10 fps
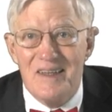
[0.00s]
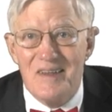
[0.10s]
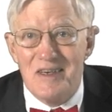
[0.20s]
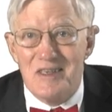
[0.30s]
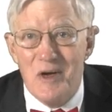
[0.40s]

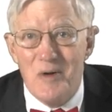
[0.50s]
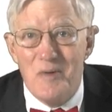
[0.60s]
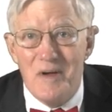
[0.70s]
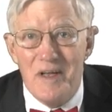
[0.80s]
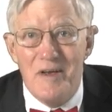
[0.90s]
there's
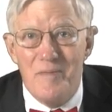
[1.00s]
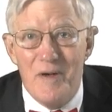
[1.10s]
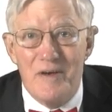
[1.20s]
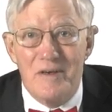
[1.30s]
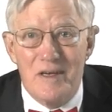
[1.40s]
no
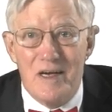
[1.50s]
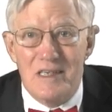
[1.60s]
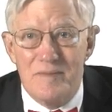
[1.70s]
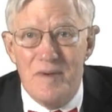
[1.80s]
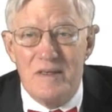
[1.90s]
independent
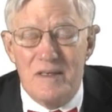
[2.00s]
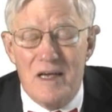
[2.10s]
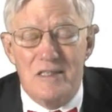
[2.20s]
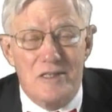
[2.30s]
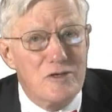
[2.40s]

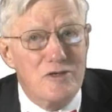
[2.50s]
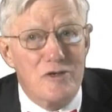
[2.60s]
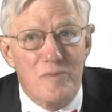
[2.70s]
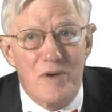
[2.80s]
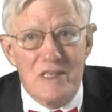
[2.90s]
constitutional
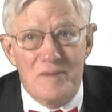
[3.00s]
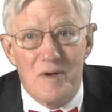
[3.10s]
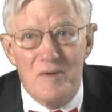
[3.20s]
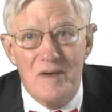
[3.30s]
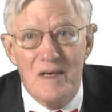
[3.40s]
principle
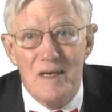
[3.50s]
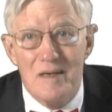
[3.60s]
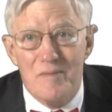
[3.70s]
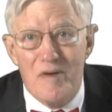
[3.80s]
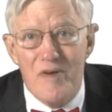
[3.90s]

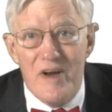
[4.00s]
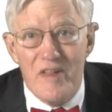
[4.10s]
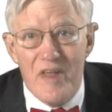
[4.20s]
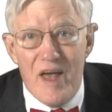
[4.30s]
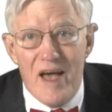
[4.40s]
preventing
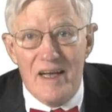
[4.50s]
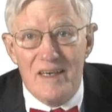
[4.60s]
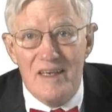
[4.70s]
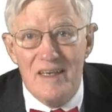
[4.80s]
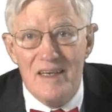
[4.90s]
the act,
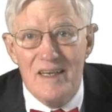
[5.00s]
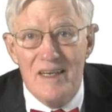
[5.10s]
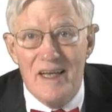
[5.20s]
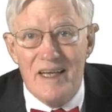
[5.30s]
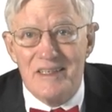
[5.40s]

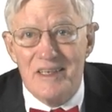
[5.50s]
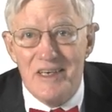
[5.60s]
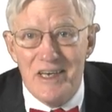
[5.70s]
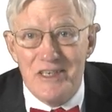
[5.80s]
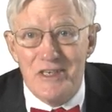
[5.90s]
and
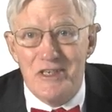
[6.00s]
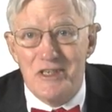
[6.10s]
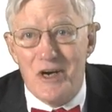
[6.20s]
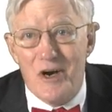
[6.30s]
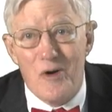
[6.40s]
conditions
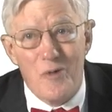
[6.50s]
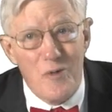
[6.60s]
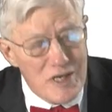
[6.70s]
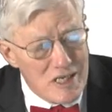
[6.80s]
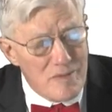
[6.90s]
are
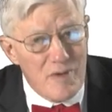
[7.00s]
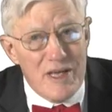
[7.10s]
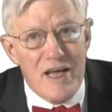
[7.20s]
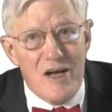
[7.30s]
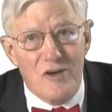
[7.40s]
reasonably
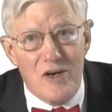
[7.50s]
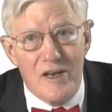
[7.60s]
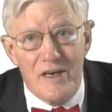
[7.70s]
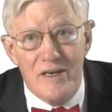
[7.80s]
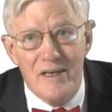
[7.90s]

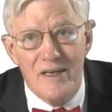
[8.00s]
calculated